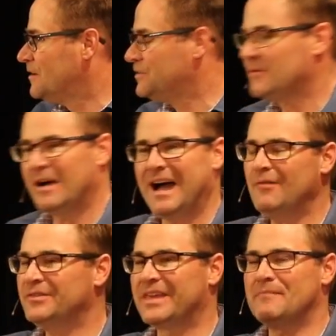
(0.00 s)
You say, well,
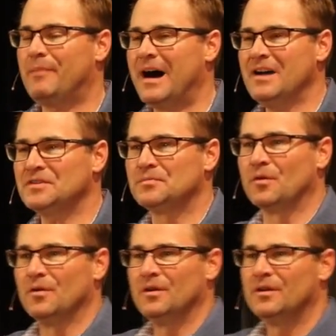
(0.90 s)
how is that
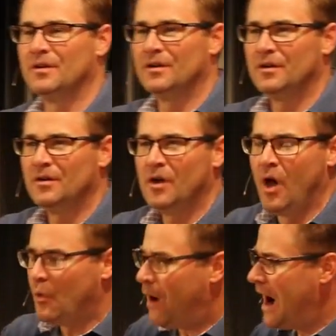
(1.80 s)
possible?
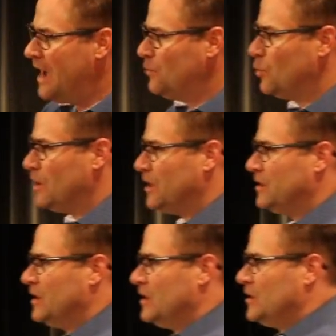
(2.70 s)
Why would